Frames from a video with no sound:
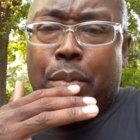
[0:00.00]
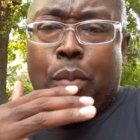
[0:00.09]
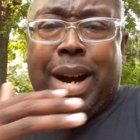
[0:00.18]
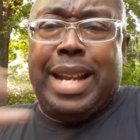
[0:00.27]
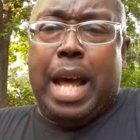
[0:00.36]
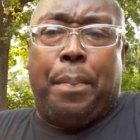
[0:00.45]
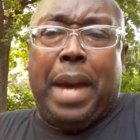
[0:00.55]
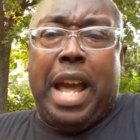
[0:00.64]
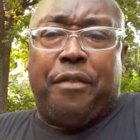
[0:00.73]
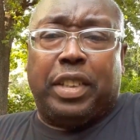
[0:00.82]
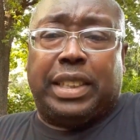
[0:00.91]
why not
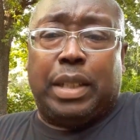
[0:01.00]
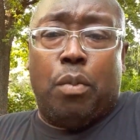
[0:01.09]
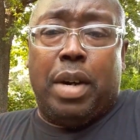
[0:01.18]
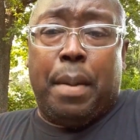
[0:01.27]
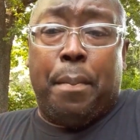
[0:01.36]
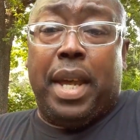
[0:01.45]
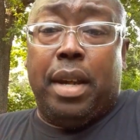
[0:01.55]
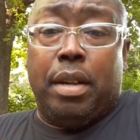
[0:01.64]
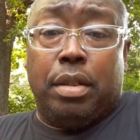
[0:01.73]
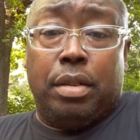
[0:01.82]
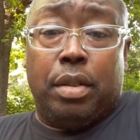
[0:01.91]
pay for someone a
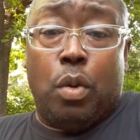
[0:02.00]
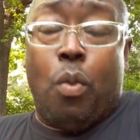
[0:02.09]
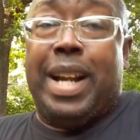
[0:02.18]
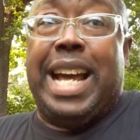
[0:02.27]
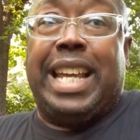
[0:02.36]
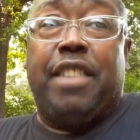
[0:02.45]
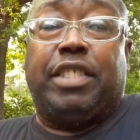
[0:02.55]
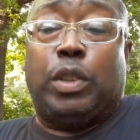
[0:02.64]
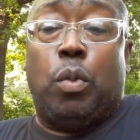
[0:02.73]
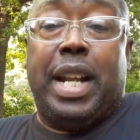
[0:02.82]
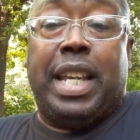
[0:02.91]
meal? Why not give
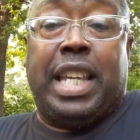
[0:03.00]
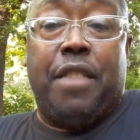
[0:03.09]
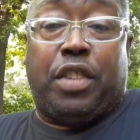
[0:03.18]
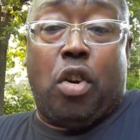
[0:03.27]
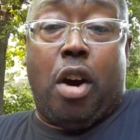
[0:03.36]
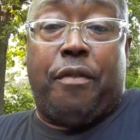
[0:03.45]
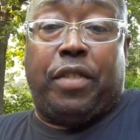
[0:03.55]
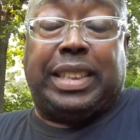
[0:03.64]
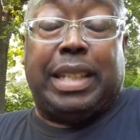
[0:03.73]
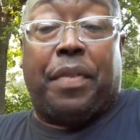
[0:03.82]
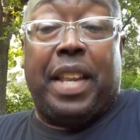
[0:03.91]
someone a gift card for
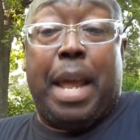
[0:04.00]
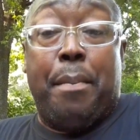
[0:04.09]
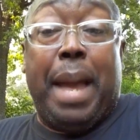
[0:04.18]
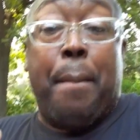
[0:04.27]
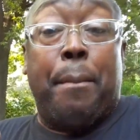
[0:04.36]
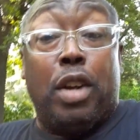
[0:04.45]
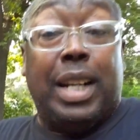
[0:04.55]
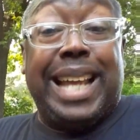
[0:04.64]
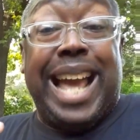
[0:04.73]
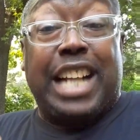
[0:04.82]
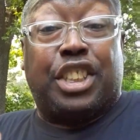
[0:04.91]
something they may
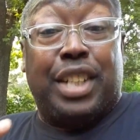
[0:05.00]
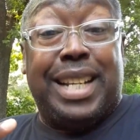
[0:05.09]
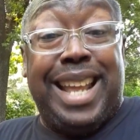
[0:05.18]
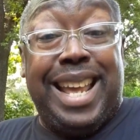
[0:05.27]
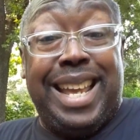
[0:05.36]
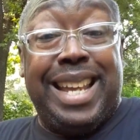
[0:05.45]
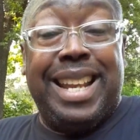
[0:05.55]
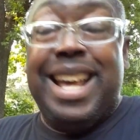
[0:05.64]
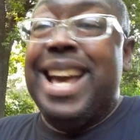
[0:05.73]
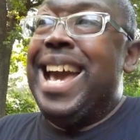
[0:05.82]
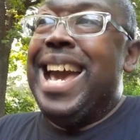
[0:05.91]
really actually need?
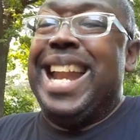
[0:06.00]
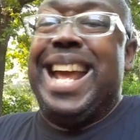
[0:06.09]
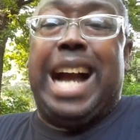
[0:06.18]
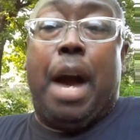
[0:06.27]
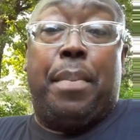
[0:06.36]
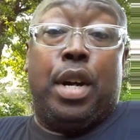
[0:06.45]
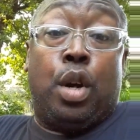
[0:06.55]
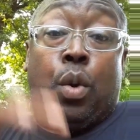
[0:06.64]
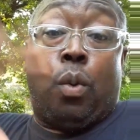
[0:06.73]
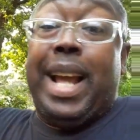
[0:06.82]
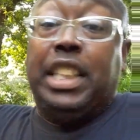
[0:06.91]
It ain't got to be a
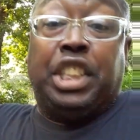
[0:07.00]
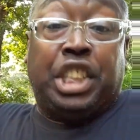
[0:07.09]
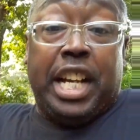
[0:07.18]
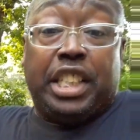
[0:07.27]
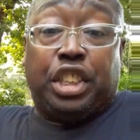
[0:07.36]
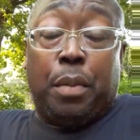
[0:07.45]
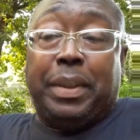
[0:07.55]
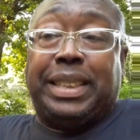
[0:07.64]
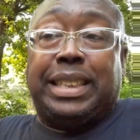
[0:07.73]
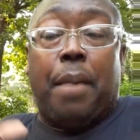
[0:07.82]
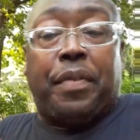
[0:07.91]
great gesture, but
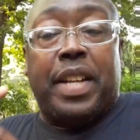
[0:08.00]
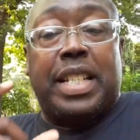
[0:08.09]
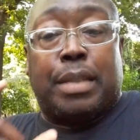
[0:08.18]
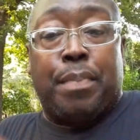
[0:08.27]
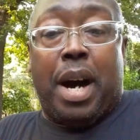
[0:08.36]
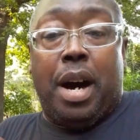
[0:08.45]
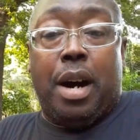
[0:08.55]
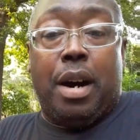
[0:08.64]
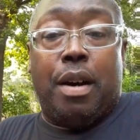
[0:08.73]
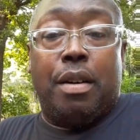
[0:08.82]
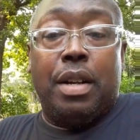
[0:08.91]
something
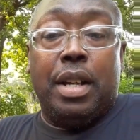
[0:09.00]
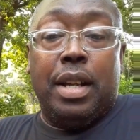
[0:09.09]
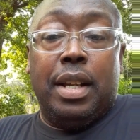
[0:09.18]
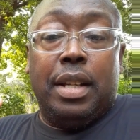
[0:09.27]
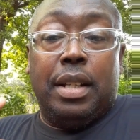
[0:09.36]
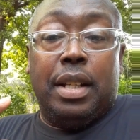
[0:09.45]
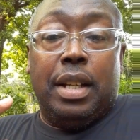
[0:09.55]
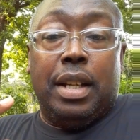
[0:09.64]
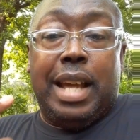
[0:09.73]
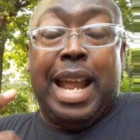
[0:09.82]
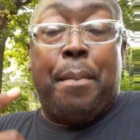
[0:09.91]
small
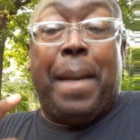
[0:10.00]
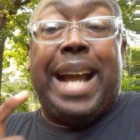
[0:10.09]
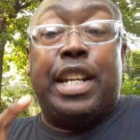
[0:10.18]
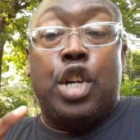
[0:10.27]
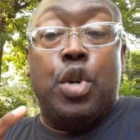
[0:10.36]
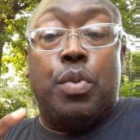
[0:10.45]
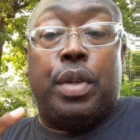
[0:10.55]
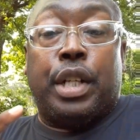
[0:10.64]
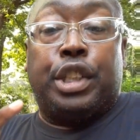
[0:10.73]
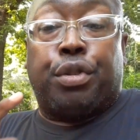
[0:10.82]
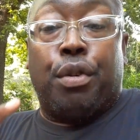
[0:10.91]
and minute
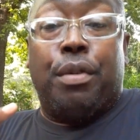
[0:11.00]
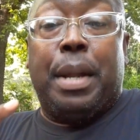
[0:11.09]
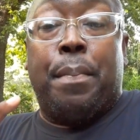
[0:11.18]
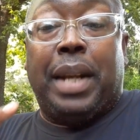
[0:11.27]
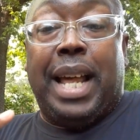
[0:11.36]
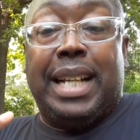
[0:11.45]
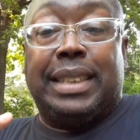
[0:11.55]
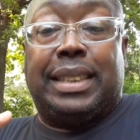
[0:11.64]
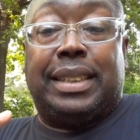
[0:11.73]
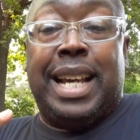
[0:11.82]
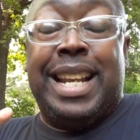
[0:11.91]
could truly
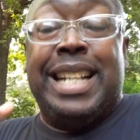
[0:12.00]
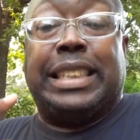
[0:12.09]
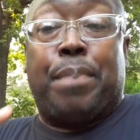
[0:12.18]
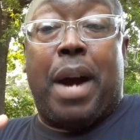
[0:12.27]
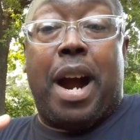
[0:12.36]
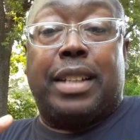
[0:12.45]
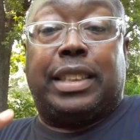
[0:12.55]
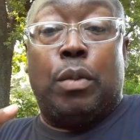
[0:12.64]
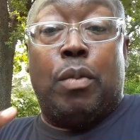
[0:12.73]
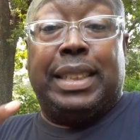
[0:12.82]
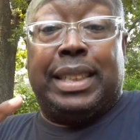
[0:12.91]
bless and inspire
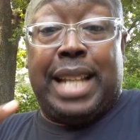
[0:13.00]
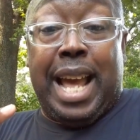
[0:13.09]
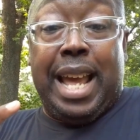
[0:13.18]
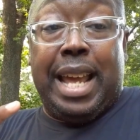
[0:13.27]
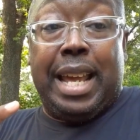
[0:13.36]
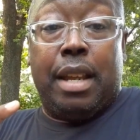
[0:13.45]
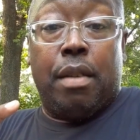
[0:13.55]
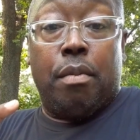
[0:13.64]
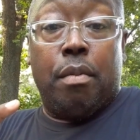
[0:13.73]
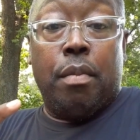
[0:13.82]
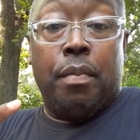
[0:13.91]
someone's day.
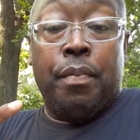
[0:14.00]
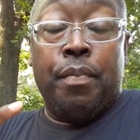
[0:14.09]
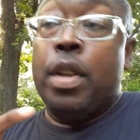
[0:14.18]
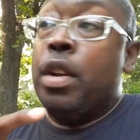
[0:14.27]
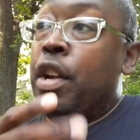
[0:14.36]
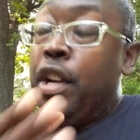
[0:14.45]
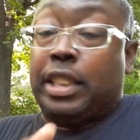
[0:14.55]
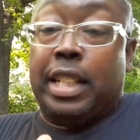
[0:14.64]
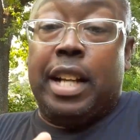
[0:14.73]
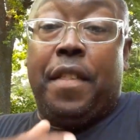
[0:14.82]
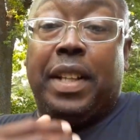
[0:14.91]
Here's another